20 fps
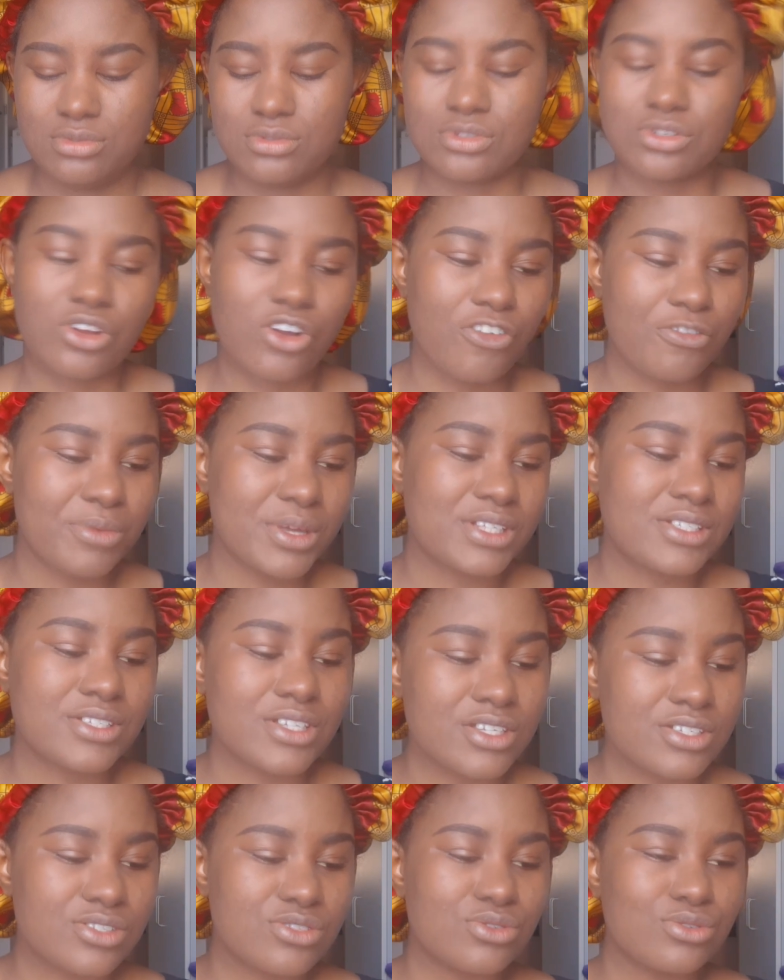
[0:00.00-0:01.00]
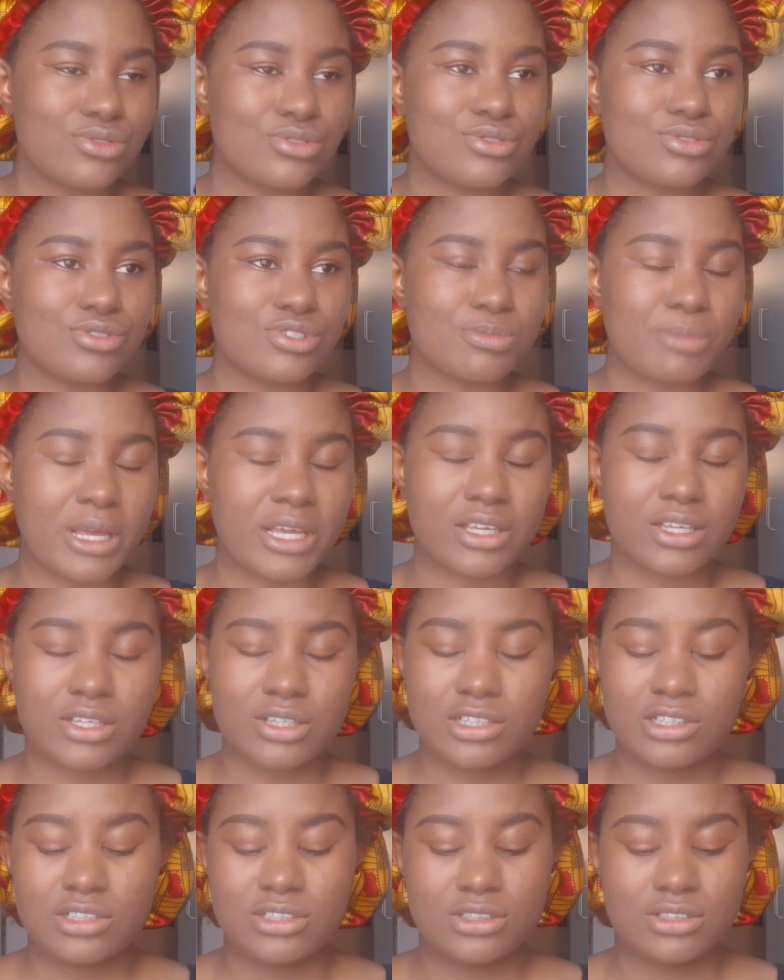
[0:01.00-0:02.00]
The government says don't use bike.
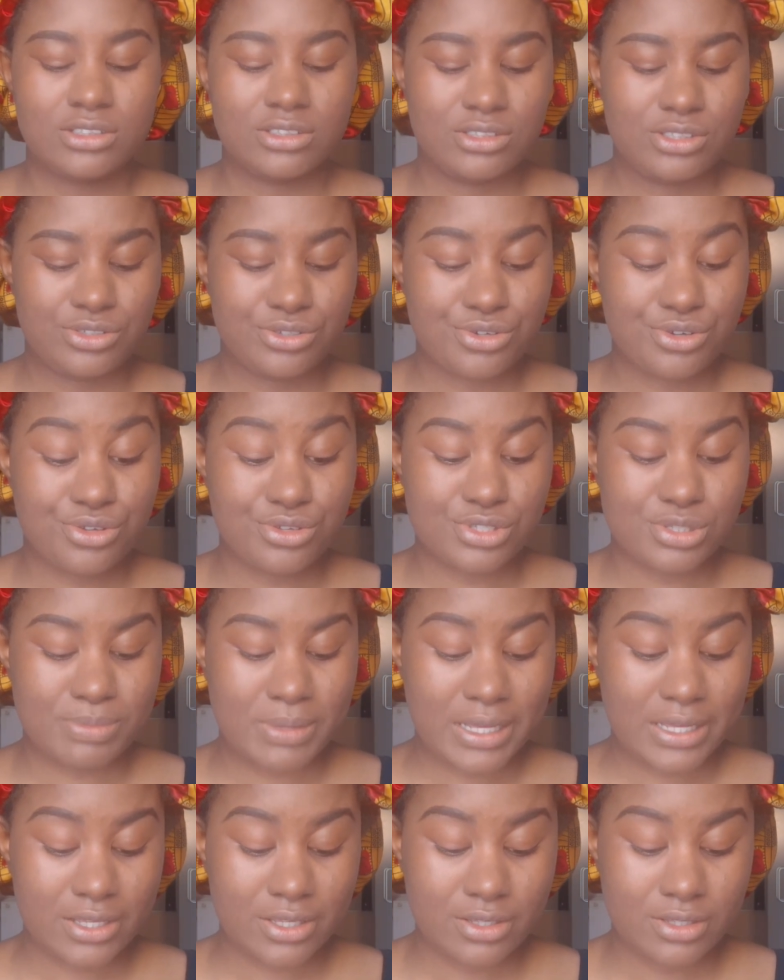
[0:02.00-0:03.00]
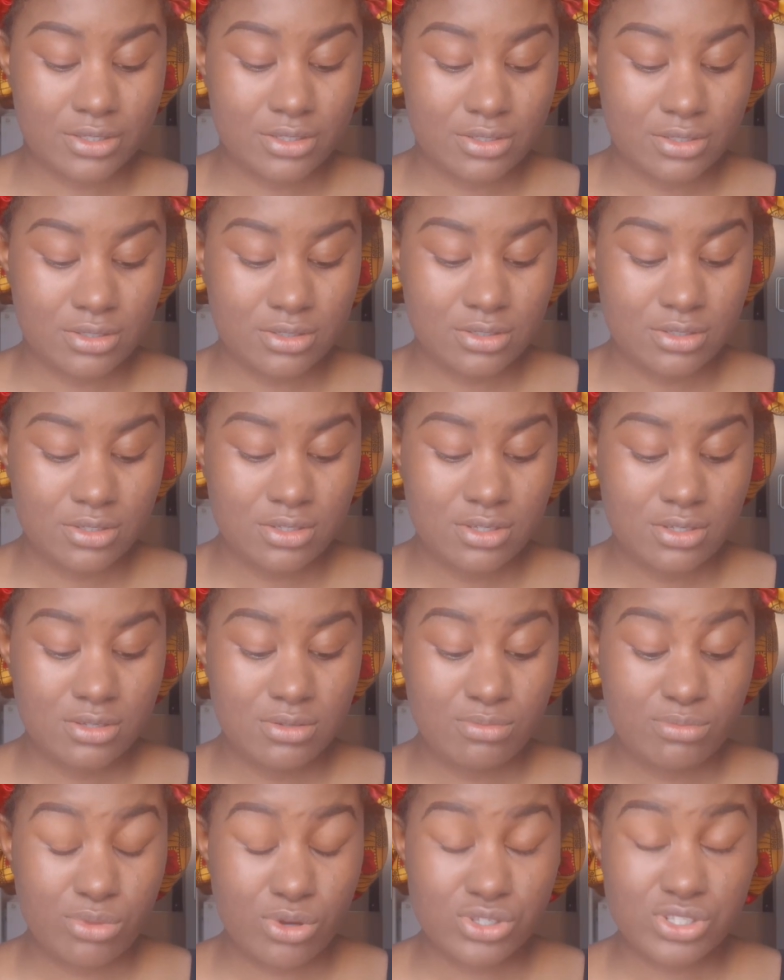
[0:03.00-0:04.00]
You don't use bike,
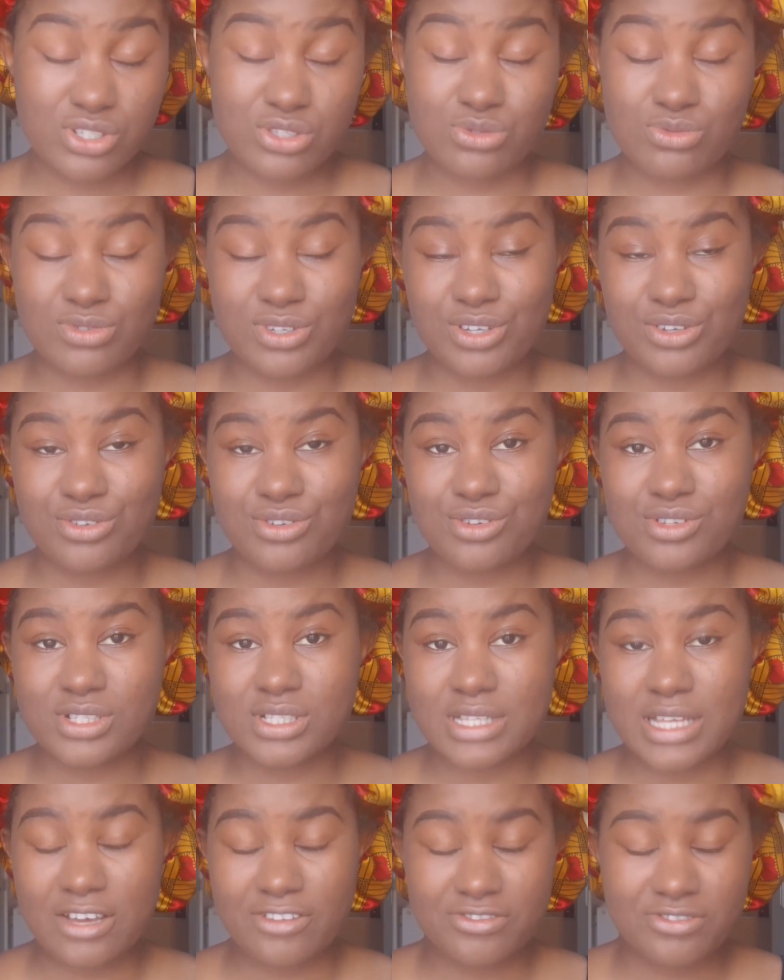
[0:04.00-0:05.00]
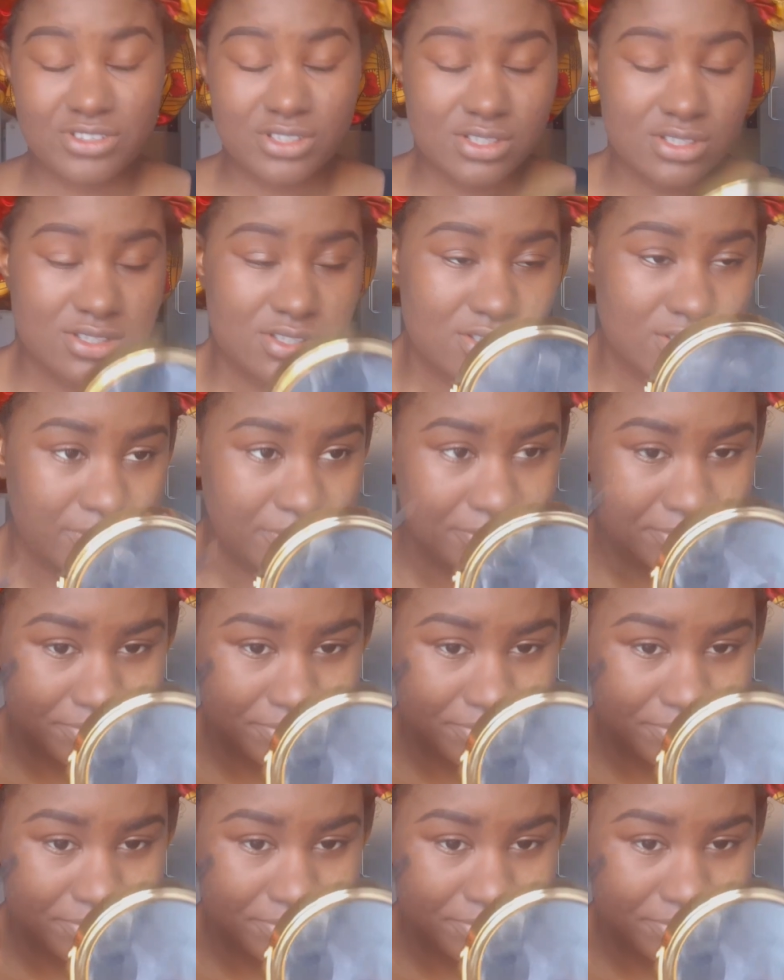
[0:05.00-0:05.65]
bosses will increase their fees.